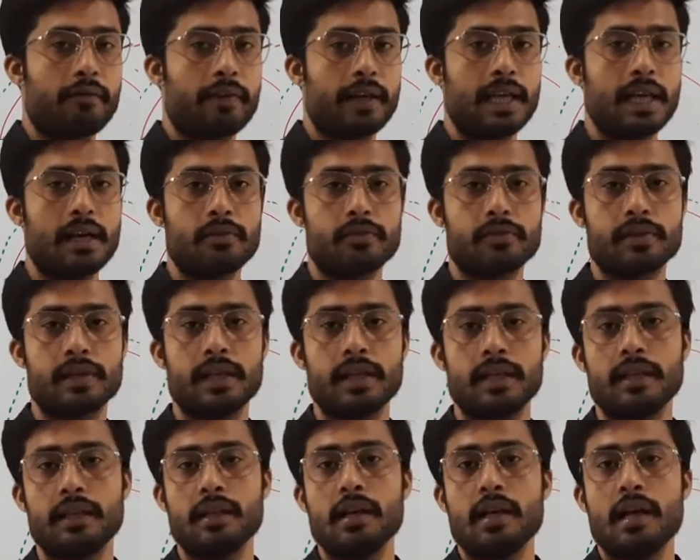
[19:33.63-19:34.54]
we have
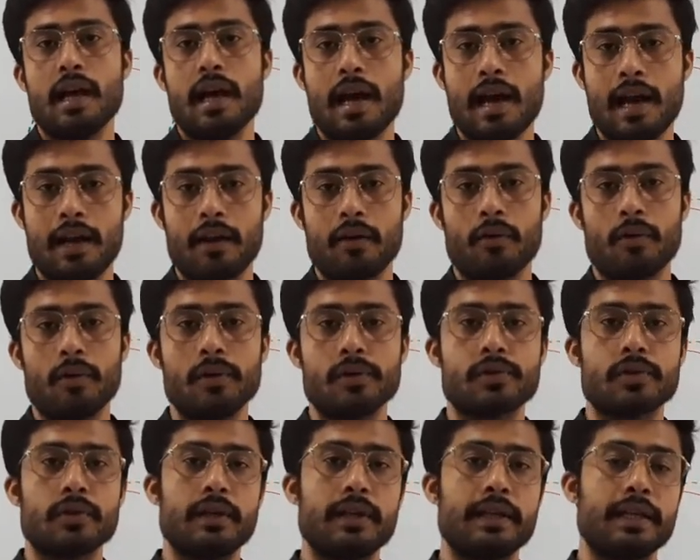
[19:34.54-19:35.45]
seen, and
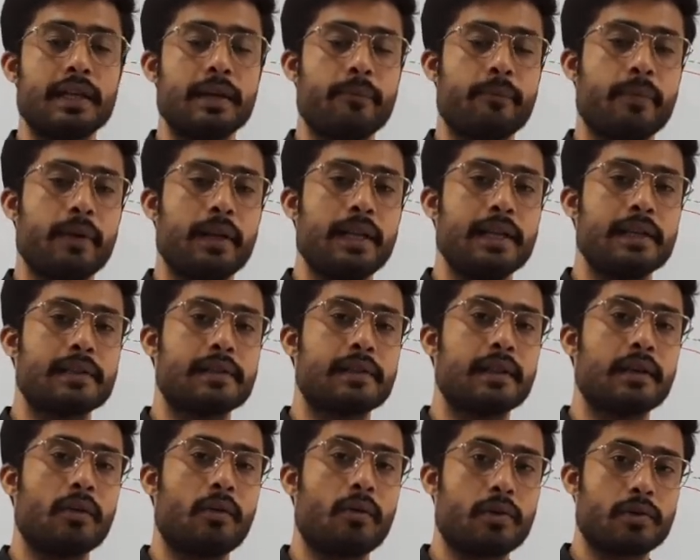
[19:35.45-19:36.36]
also it depletes
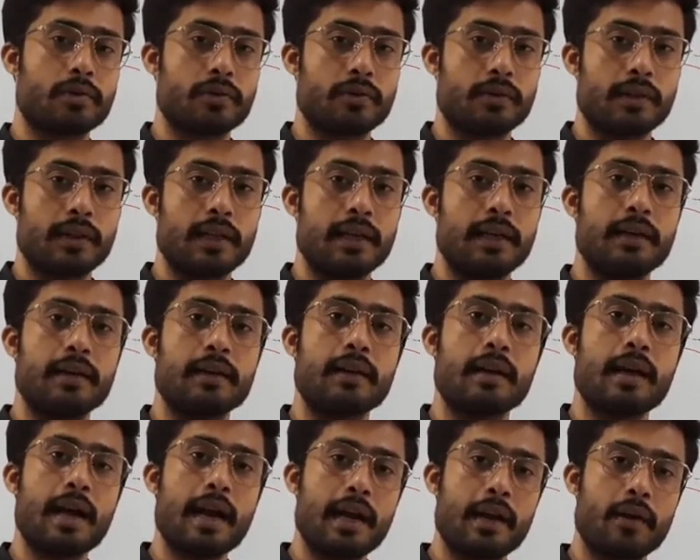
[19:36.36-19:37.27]
the ozone
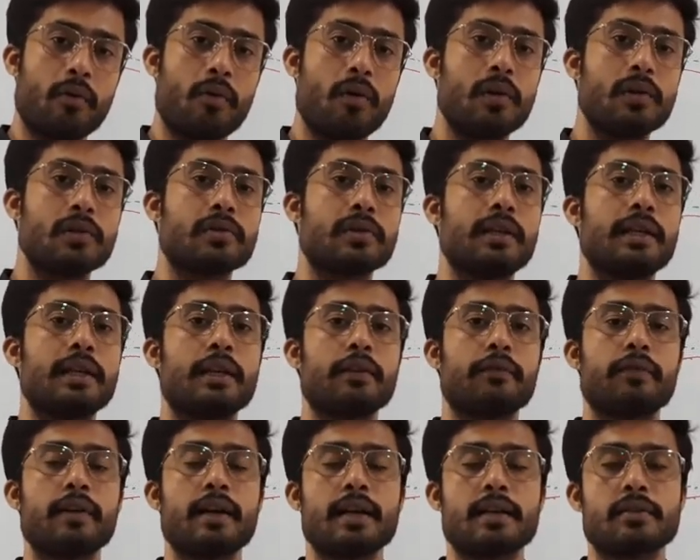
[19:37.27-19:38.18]
layer and also it
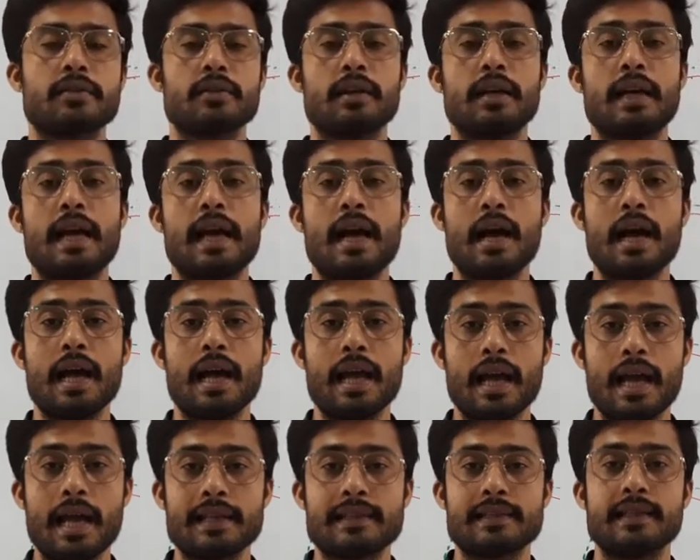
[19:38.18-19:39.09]
affects
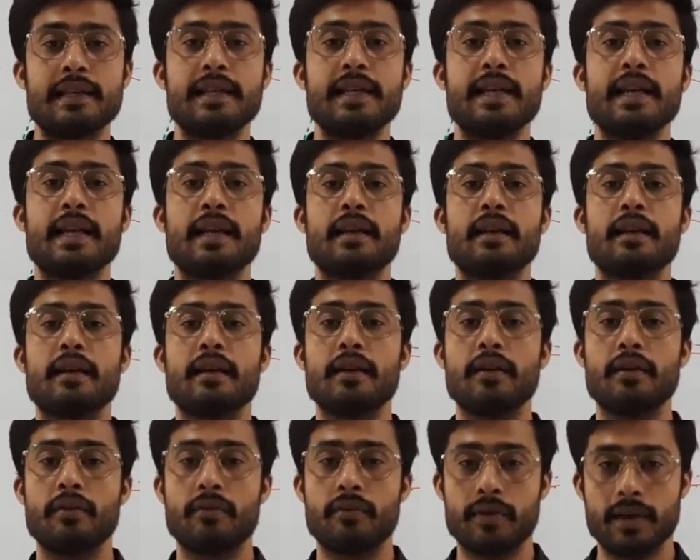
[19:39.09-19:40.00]
acidic
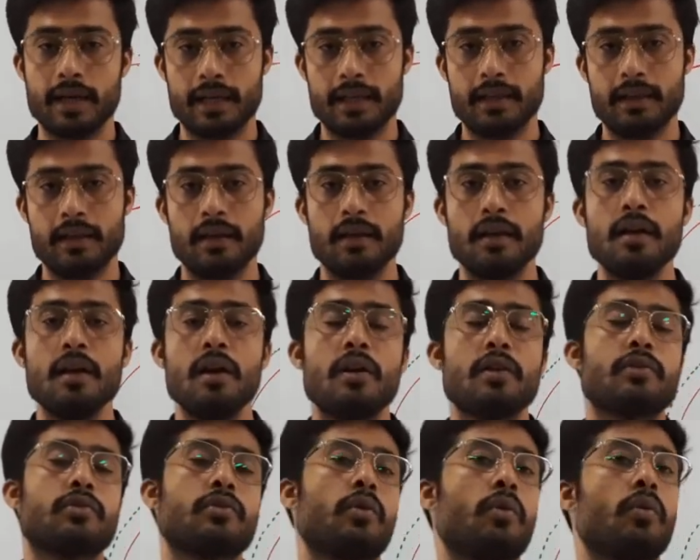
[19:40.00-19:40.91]
rain.
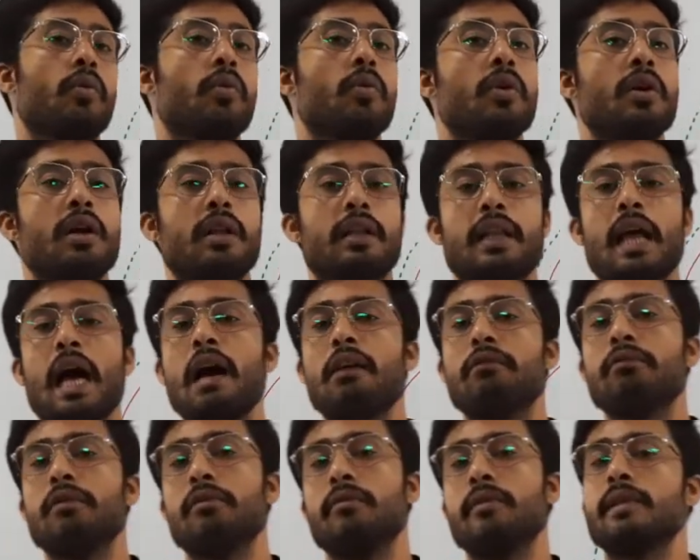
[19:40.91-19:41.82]
So
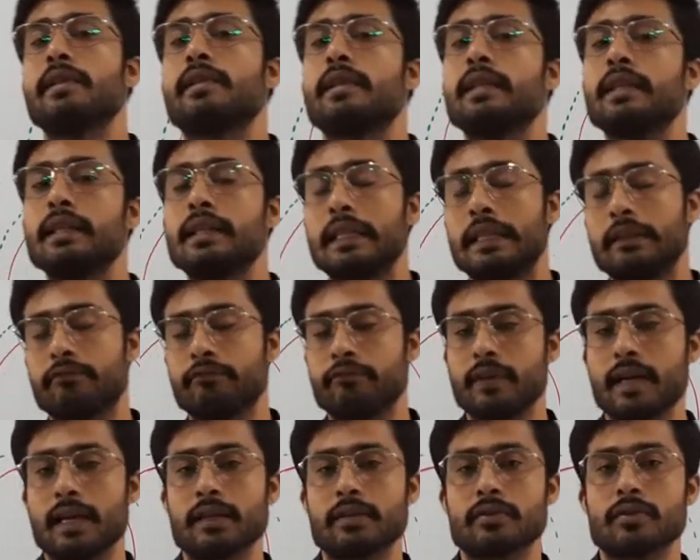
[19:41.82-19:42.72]
now we will see the
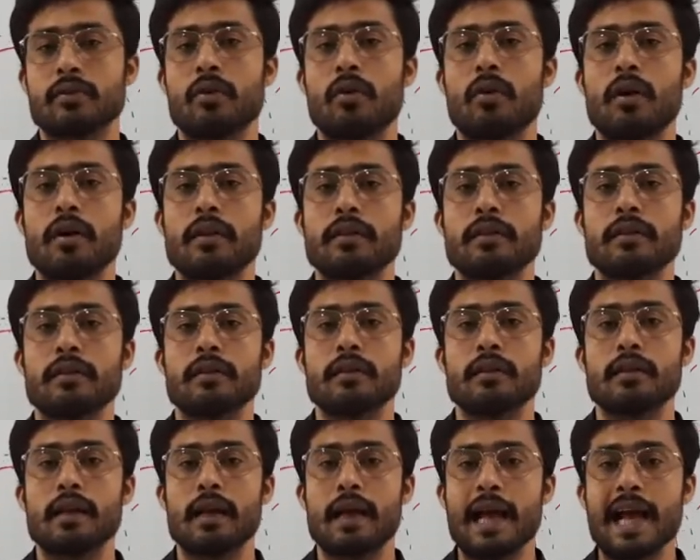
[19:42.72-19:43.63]
effects
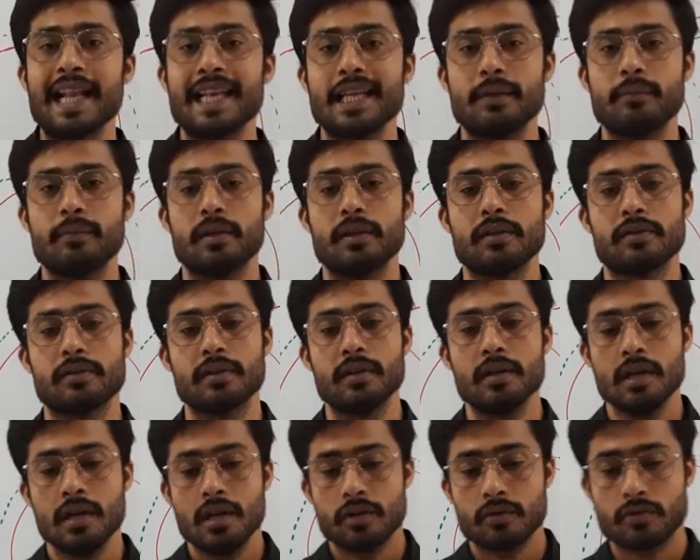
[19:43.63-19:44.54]
on animals.
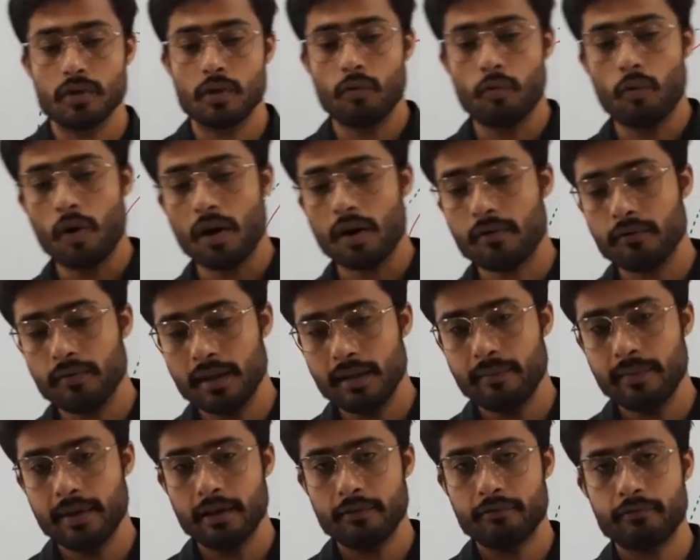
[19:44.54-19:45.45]
So what
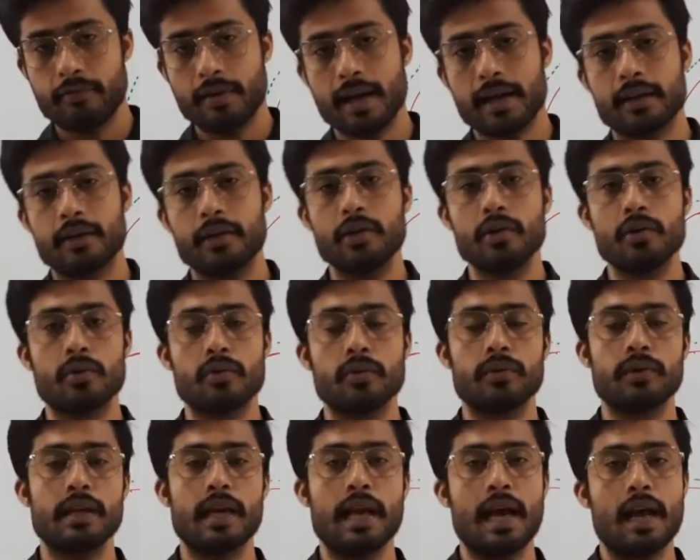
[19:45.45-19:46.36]
will be effect due
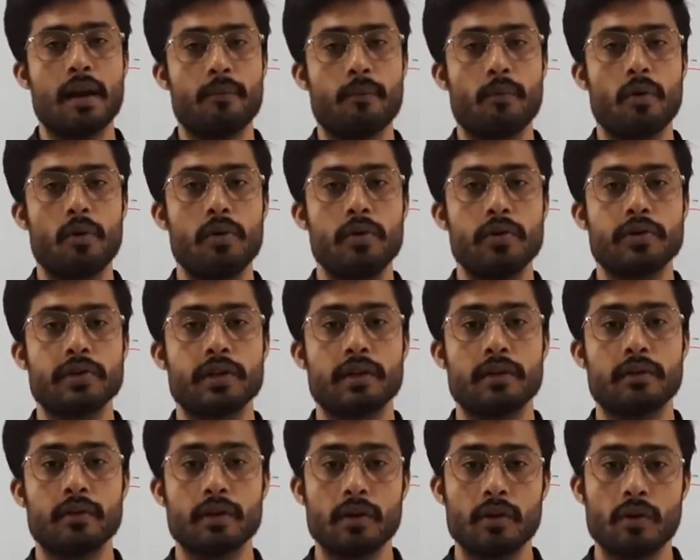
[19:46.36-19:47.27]
to the air
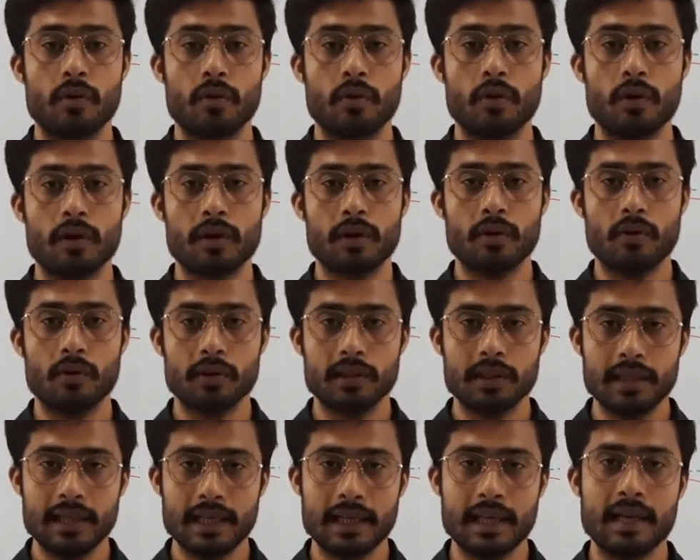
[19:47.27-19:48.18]
pollution? Not
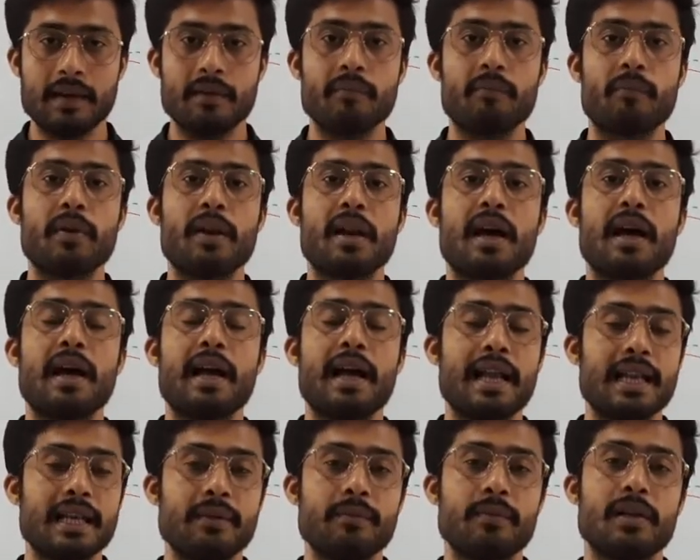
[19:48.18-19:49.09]
only
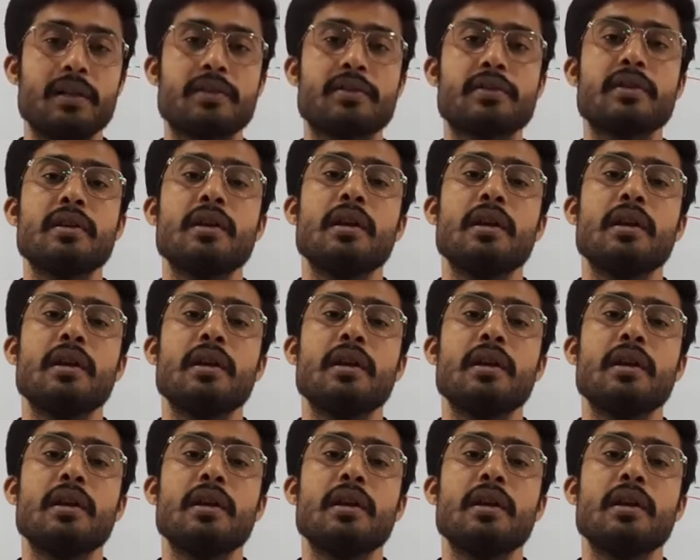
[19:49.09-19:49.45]
animals,